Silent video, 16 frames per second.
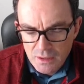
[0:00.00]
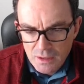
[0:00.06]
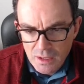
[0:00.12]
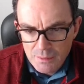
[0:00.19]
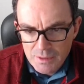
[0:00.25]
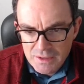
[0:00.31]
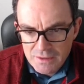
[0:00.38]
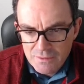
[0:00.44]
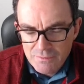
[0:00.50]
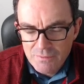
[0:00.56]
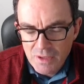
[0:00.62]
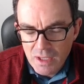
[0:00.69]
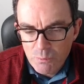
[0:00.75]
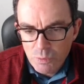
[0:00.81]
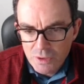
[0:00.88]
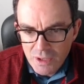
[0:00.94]
I mean,
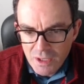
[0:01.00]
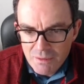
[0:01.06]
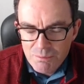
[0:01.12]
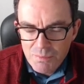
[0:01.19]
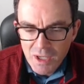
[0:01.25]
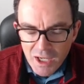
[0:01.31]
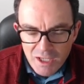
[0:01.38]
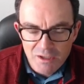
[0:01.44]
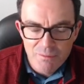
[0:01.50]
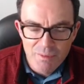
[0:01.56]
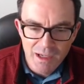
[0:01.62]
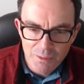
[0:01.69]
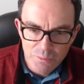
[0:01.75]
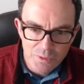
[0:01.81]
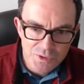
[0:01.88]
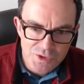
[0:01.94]
what I admire
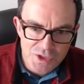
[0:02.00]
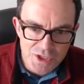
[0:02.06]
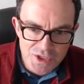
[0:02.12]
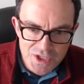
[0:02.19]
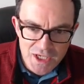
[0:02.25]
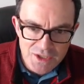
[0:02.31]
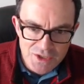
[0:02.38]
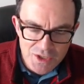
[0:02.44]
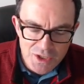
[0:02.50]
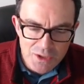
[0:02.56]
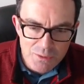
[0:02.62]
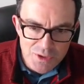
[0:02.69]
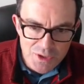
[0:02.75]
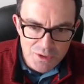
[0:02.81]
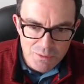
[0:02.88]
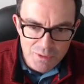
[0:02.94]
about what
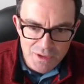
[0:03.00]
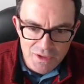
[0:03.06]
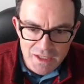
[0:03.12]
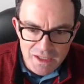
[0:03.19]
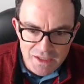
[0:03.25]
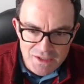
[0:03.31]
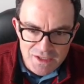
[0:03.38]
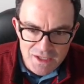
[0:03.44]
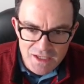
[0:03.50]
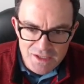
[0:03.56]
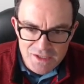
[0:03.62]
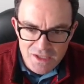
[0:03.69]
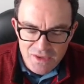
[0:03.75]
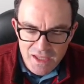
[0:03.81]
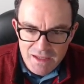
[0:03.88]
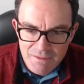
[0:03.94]
GCHQ do in these is
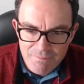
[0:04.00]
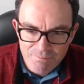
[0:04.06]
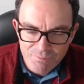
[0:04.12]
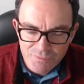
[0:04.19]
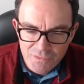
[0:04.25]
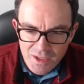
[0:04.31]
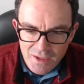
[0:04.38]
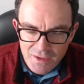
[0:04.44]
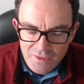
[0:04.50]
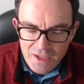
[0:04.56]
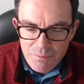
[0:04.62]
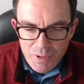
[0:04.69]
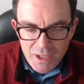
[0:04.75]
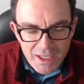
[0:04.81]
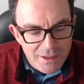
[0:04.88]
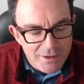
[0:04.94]
that they they
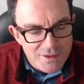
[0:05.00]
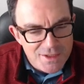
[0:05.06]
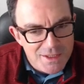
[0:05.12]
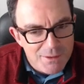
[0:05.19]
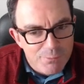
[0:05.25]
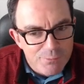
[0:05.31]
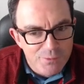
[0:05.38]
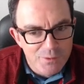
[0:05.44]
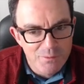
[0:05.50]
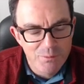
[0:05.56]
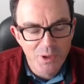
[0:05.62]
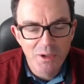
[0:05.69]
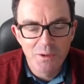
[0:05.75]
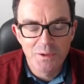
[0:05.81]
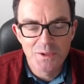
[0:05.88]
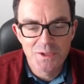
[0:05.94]
pick at different
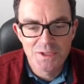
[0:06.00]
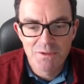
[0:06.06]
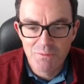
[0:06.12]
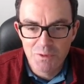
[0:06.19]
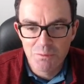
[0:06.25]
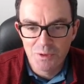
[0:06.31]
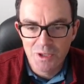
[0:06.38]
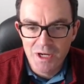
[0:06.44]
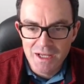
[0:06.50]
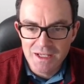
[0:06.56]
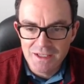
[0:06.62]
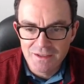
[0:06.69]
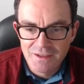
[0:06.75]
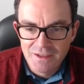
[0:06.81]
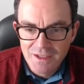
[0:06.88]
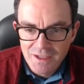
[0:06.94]
parts of your
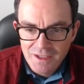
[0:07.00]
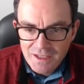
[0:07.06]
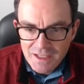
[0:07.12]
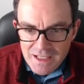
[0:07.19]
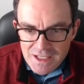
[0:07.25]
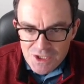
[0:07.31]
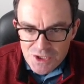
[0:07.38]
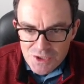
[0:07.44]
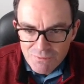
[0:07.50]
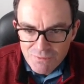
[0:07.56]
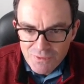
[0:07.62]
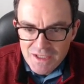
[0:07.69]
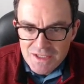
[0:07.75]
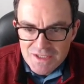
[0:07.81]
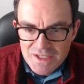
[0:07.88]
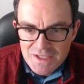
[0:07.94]
brain. Each of
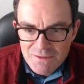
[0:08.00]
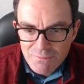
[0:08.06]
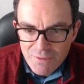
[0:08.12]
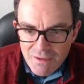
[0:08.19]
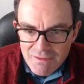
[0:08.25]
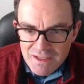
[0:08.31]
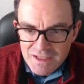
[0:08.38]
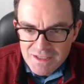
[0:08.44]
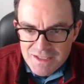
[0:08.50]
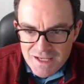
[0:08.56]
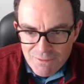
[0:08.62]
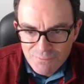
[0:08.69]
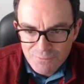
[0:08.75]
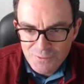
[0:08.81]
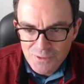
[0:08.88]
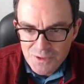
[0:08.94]
these is a very
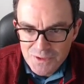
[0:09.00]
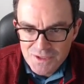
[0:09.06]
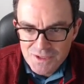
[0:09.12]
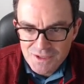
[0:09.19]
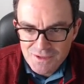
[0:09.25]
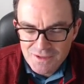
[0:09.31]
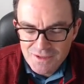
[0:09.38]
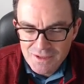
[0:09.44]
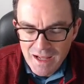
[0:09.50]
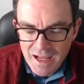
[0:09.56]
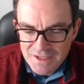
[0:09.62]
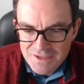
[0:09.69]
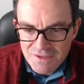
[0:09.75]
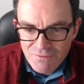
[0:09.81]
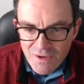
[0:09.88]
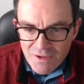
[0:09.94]
different, you know,
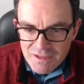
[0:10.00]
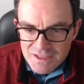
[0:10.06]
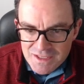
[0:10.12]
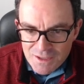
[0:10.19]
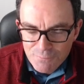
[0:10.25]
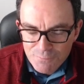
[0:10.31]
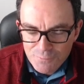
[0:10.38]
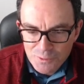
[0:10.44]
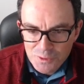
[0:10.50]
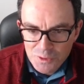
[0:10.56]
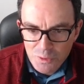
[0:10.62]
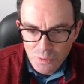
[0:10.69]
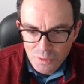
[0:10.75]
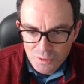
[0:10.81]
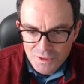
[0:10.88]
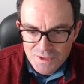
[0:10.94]
has a very different
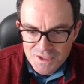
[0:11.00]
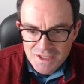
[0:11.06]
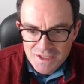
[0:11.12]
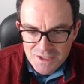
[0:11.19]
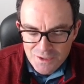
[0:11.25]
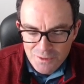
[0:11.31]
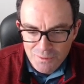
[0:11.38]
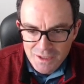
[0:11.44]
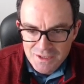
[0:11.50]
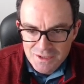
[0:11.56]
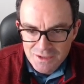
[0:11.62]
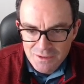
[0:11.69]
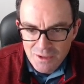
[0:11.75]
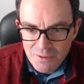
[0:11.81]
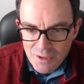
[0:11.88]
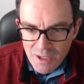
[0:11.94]
quality to it.
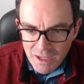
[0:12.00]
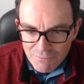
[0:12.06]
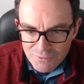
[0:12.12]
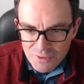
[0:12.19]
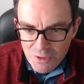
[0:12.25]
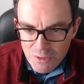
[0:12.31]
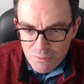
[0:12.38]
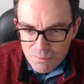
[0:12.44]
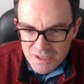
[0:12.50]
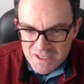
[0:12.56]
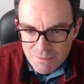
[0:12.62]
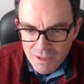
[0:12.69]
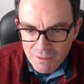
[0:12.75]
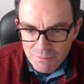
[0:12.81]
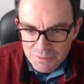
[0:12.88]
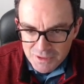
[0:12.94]
You know, you have to know a bit
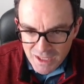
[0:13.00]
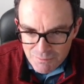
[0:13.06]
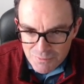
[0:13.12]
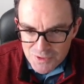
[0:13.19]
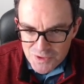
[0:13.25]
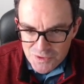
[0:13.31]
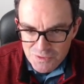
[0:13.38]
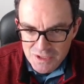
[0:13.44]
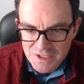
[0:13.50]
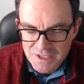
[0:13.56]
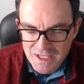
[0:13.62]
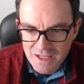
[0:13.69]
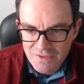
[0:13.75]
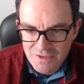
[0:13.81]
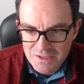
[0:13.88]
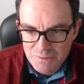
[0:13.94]
about chemistry to
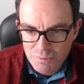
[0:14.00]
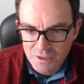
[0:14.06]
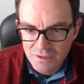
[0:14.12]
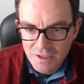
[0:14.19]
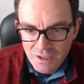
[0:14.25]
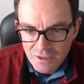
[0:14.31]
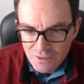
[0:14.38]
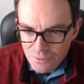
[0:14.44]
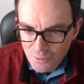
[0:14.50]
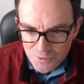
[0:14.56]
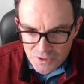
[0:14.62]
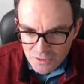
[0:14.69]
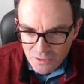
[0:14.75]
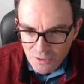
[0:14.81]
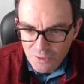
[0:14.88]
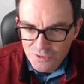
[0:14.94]
get this one. Not
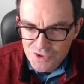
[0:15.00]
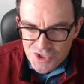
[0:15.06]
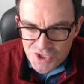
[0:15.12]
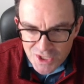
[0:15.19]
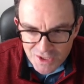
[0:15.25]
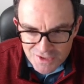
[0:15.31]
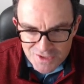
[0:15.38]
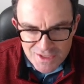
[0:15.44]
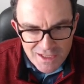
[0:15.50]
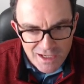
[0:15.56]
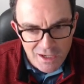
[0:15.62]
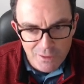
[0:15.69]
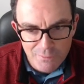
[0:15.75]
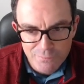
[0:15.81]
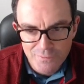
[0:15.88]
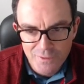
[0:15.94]
a lot, just
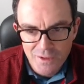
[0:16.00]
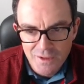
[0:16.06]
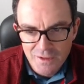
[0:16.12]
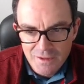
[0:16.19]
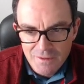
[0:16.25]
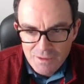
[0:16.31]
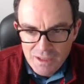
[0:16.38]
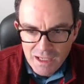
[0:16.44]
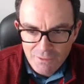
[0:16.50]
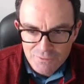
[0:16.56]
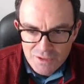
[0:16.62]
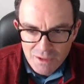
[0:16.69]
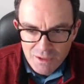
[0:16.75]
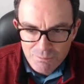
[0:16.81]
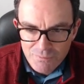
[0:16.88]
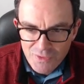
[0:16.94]
enough. You have
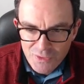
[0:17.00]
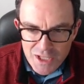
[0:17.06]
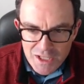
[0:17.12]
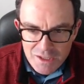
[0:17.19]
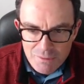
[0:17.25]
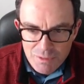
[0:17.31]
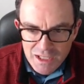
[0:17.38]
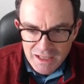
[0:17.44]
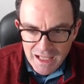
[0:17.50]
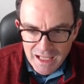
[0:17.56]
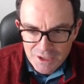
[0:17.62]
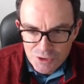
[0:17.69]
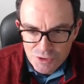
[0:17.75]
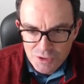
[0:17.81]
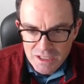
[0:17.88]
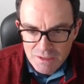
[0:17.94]
to think a bit
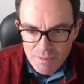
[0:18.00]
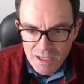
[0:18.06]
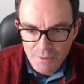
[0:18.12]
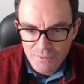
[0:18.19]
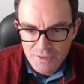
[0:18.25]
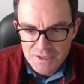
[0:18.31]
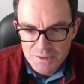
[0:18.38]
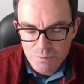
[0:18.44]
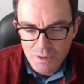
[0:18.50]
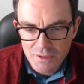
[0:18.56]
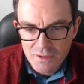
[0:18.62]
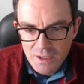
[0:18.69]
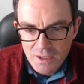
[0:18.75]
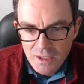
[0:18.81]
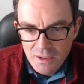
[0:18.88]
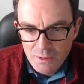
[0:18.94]
laterally about this one.
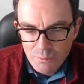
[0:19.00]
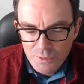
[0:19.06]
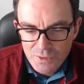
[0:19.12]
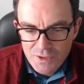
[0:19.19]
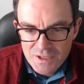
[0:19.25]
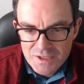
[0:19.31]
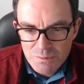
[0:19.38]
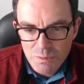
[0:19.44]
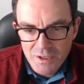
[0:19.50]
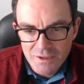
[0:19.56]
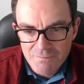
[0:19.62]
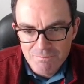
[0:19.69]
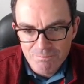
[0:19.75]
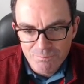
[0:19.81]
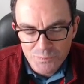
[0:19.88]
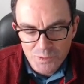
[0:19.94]
Well, this
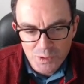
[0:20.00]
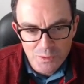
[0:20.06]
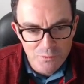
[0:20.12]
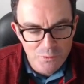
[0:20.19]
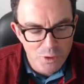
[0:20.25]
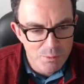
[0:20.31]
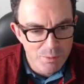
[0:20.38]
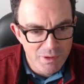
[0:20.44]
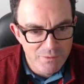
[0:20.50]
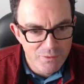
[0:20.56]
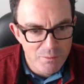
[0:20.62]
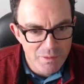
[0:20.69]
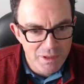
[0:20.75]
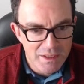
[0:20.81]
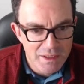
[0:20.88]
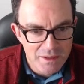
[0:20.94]
one, you've got to be
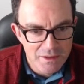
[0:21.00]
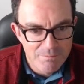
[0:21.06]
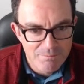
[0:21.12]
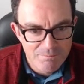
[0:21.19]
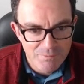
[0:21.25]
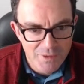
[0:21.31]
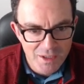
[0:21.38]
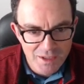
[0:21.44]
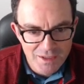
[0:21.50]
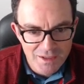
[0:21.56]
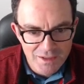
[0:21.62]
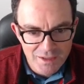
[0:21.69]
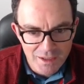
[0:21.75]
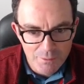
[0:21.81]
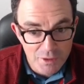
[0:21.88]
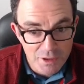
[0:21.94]
familiar,
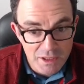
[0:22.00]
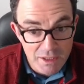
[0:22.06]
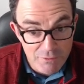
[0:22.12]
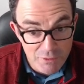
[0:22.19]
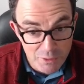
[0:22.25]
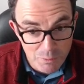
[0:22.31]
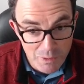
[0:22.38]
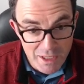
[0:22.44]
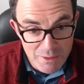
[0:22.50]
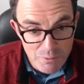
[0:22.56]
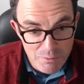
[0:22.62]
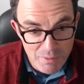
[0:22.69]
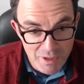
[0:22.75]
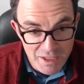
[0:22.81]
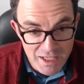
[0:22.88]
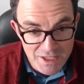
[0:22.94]
I'm going to give it away with
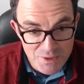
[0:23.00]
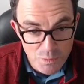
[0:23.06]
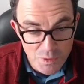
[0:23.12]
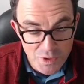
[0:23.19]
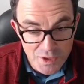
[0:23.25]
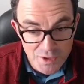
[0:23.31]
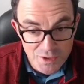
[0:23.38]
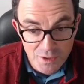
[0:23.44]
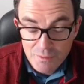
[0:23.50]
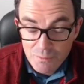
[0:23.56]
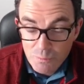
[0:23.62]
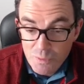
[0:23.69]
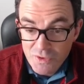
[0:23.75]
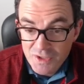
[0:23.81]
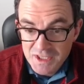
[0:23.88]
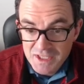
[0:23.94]
my next word,
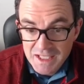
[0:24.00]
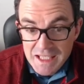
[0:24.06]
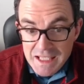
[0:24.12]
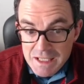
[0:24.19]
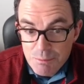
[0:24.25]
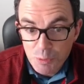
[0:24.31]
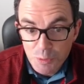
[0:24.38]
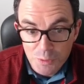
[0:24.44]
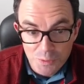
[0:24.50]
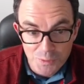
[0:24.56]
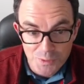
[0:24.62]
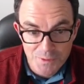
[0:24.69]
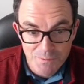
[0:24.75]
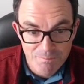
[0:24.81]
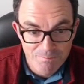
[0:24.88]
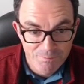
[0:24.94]
with a keyboard.